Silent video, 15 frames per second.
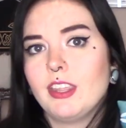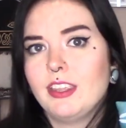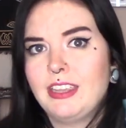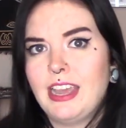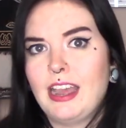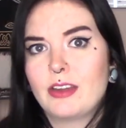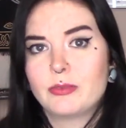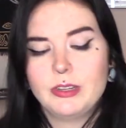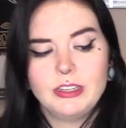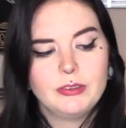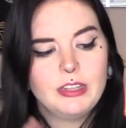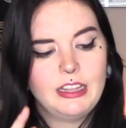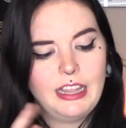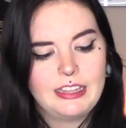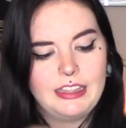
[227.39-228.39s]
yeah, I really,
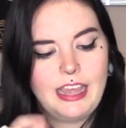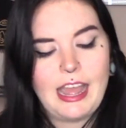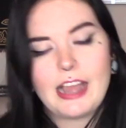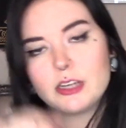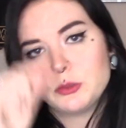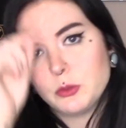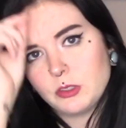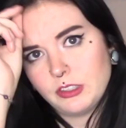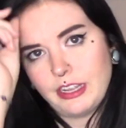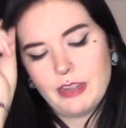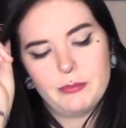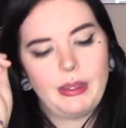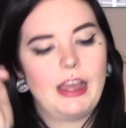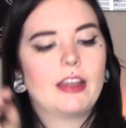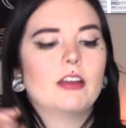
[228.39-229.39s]
really like the actual
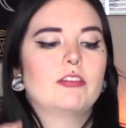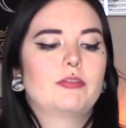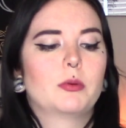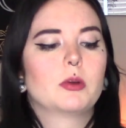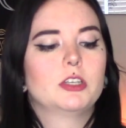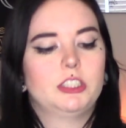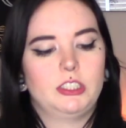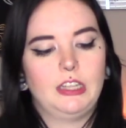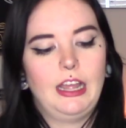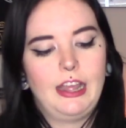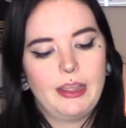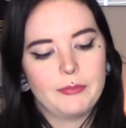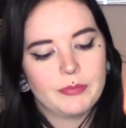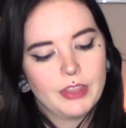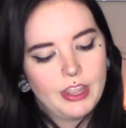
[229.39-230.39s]
glam bag for
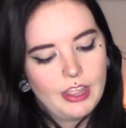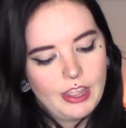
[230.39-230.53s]
July.